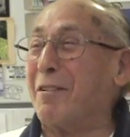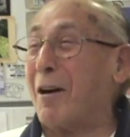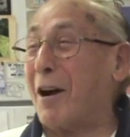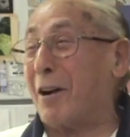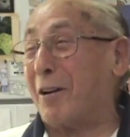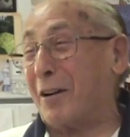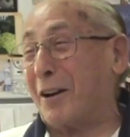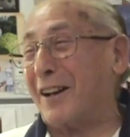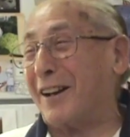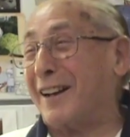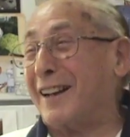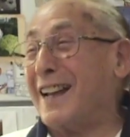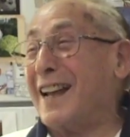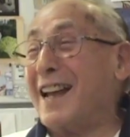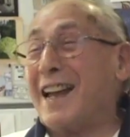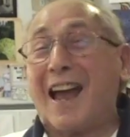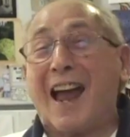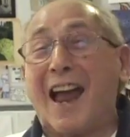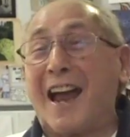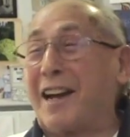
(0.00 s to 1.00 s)
Well,
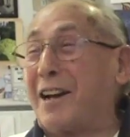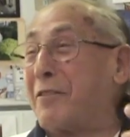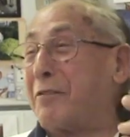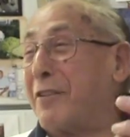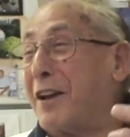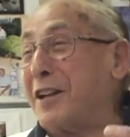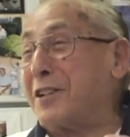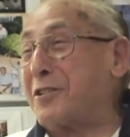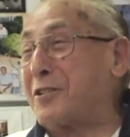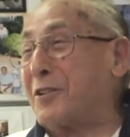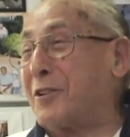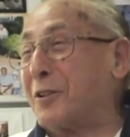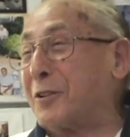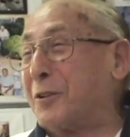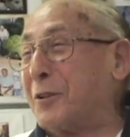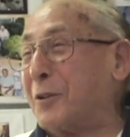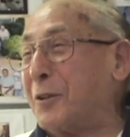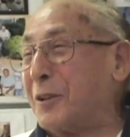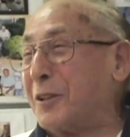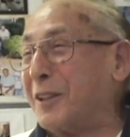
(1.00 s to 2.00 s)
aggravation will
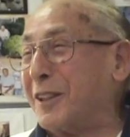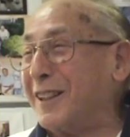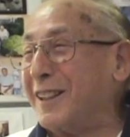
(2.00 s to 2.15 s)
do it.